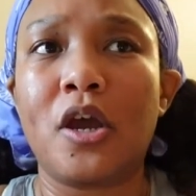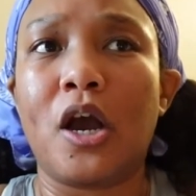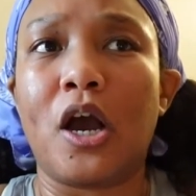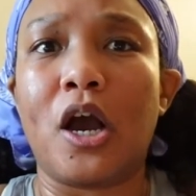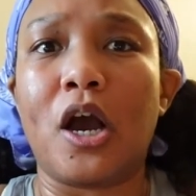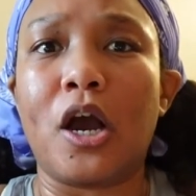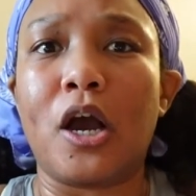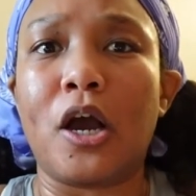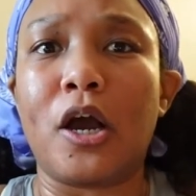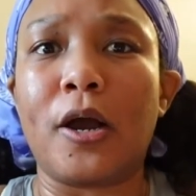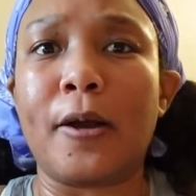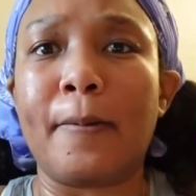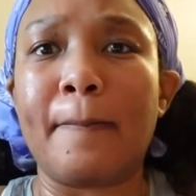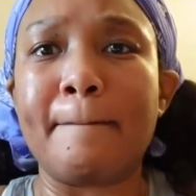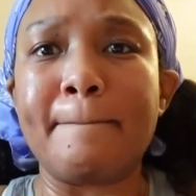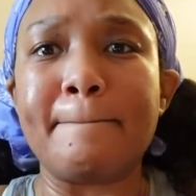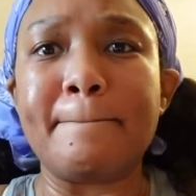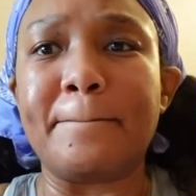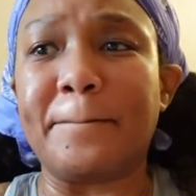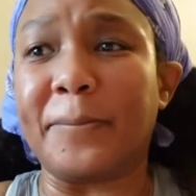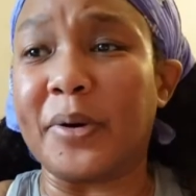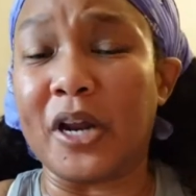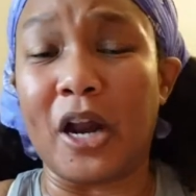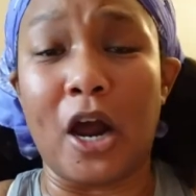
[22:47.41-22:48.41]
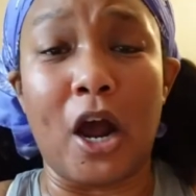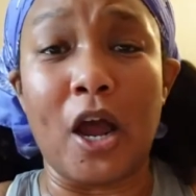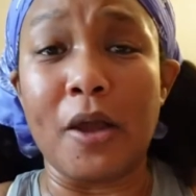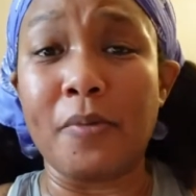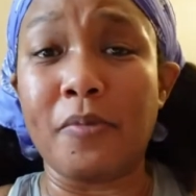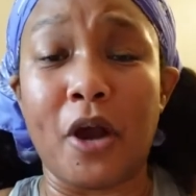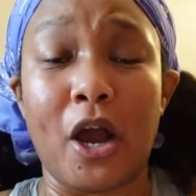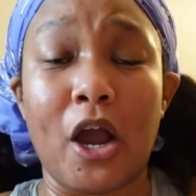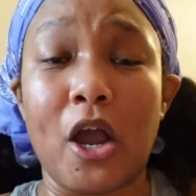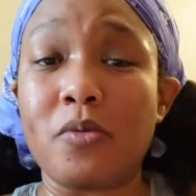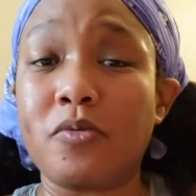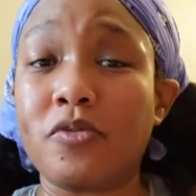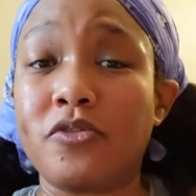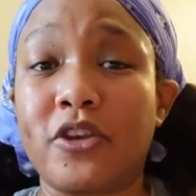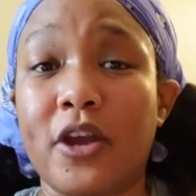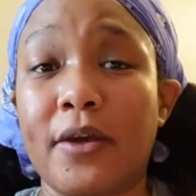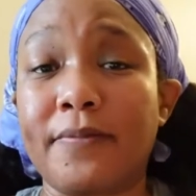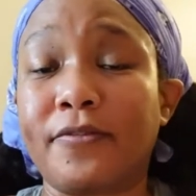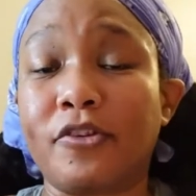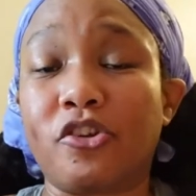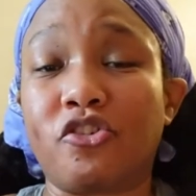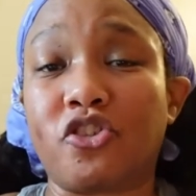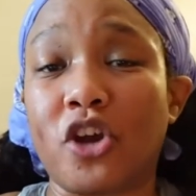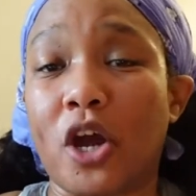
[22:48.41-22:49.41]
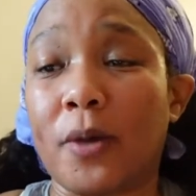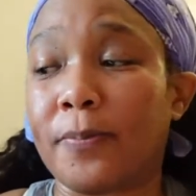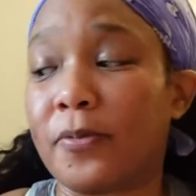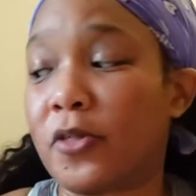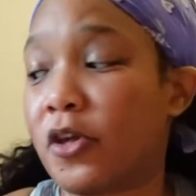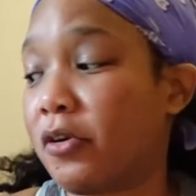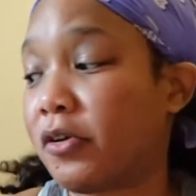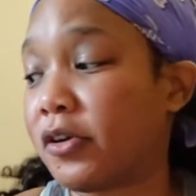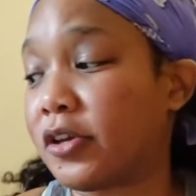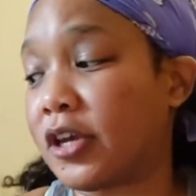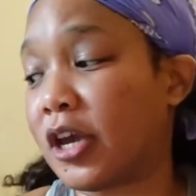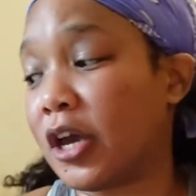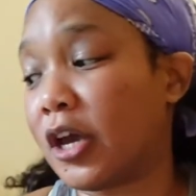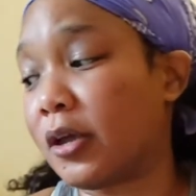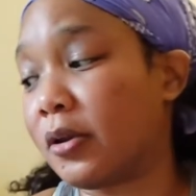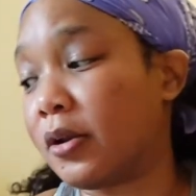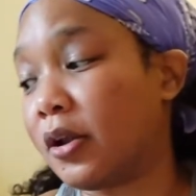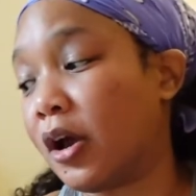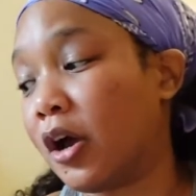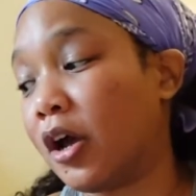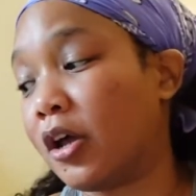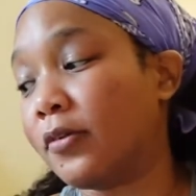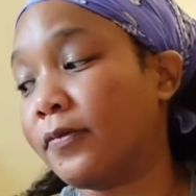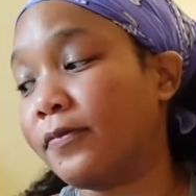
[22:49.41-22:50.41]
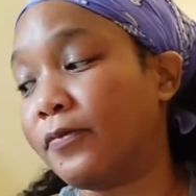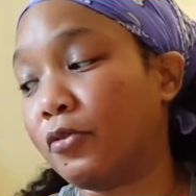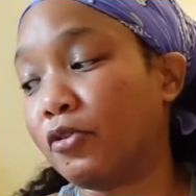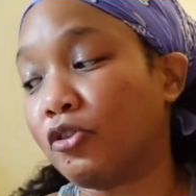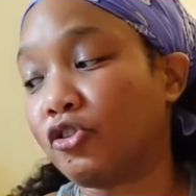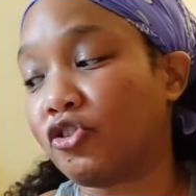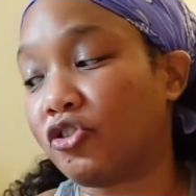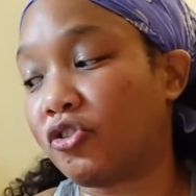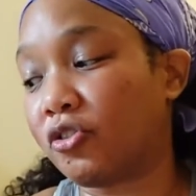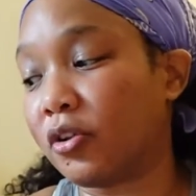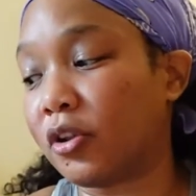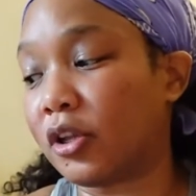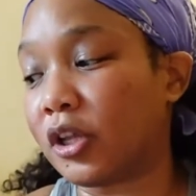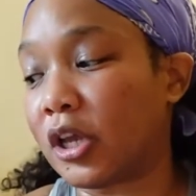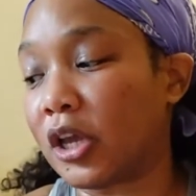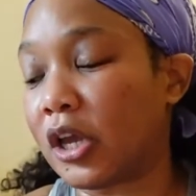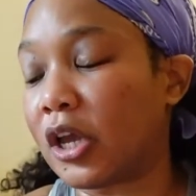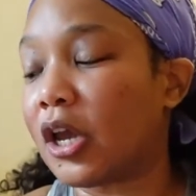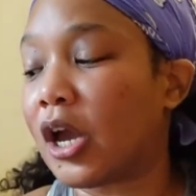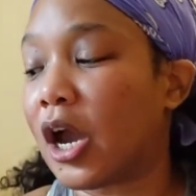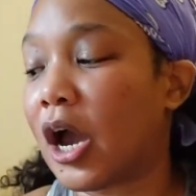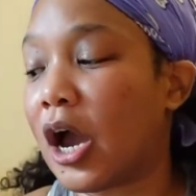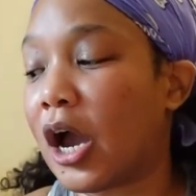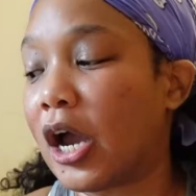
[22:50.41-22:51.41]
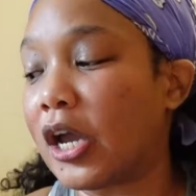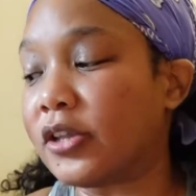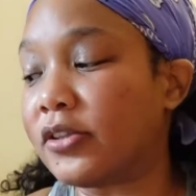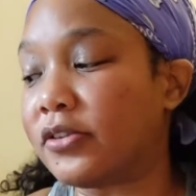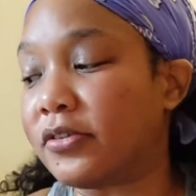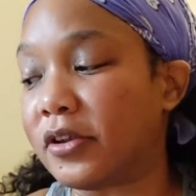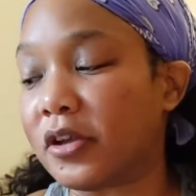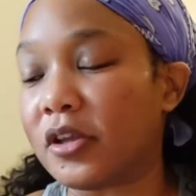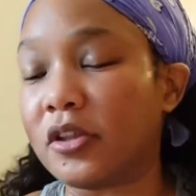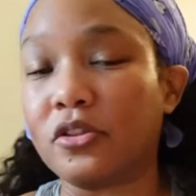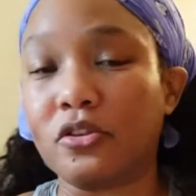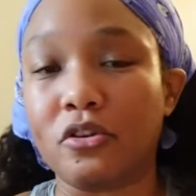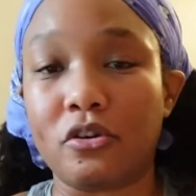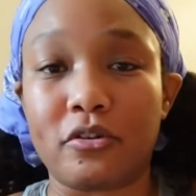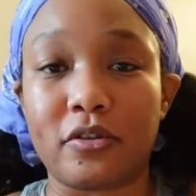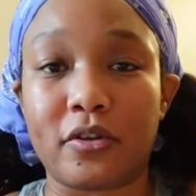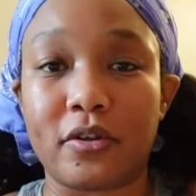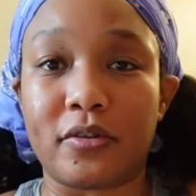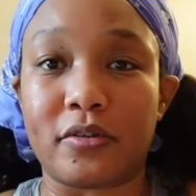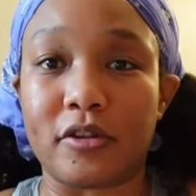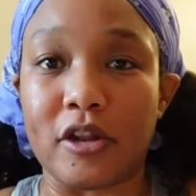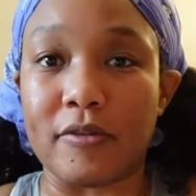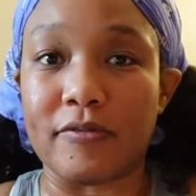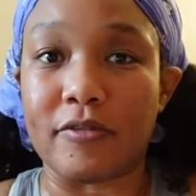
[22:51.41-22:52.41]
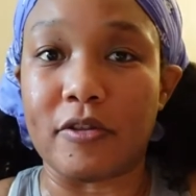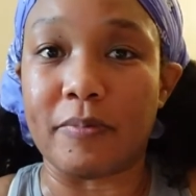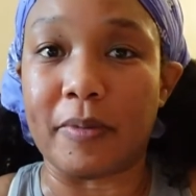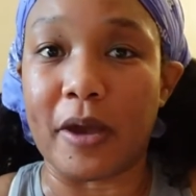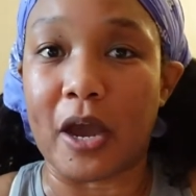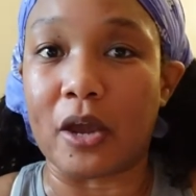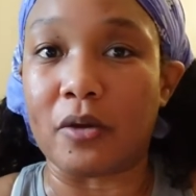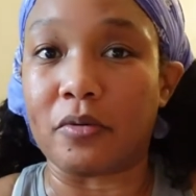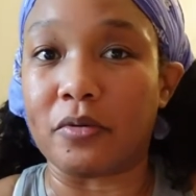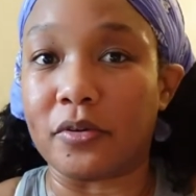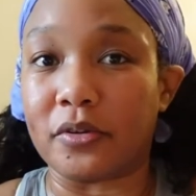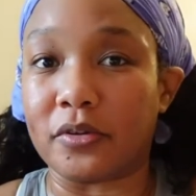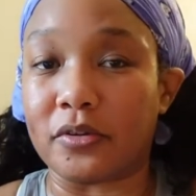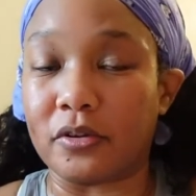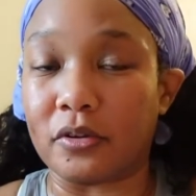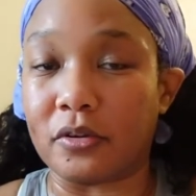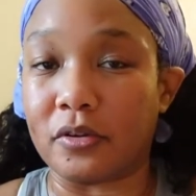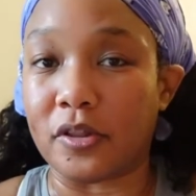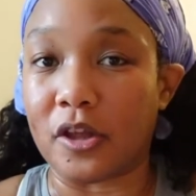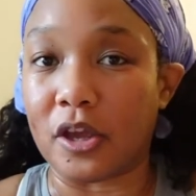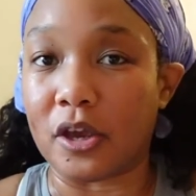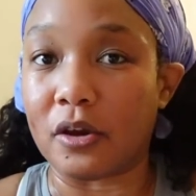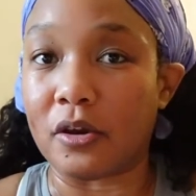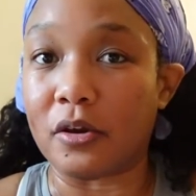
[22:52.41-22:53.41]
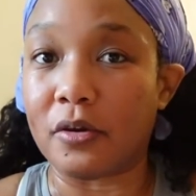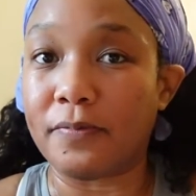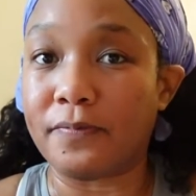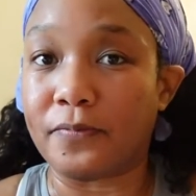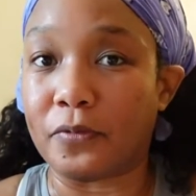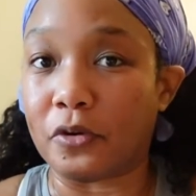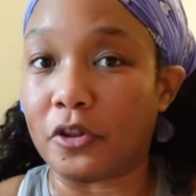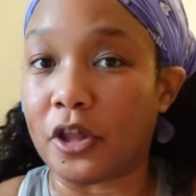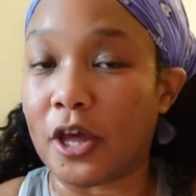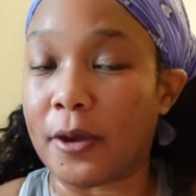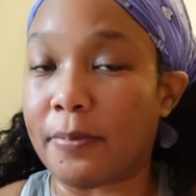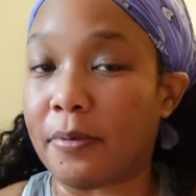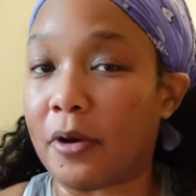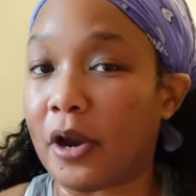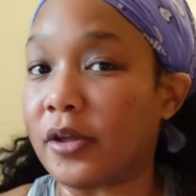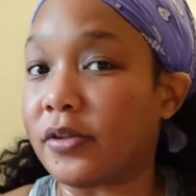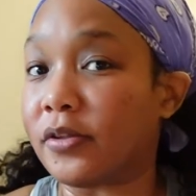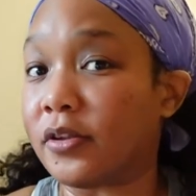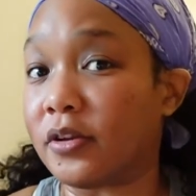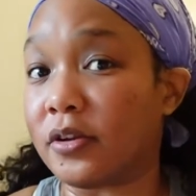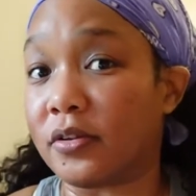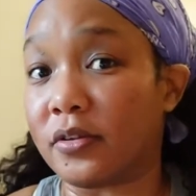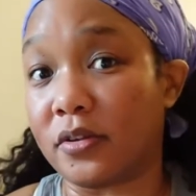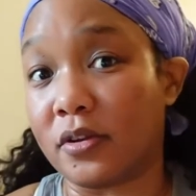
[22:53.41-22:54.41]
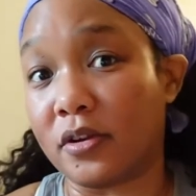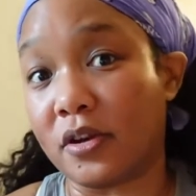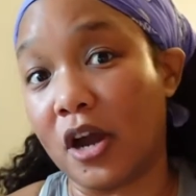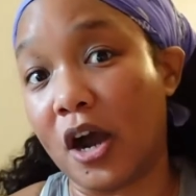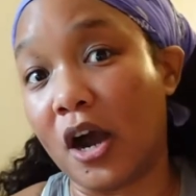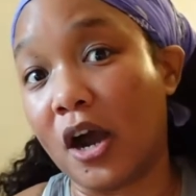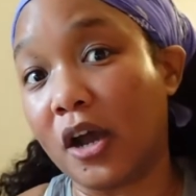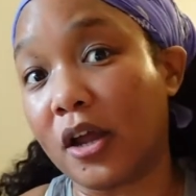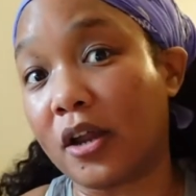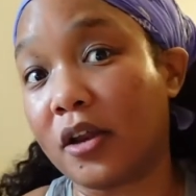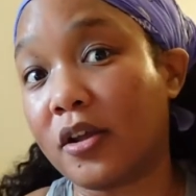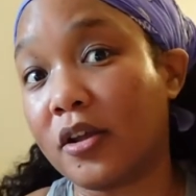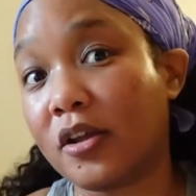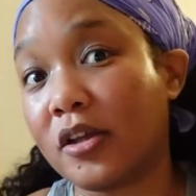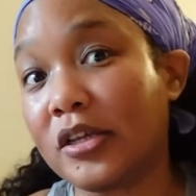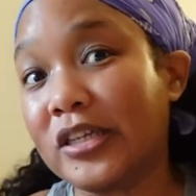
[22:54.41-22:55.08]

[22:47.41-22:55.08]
Um, but I, I would definitely shop there again. Unfortunately, I did look to see if the bag was still there for that price and it's not,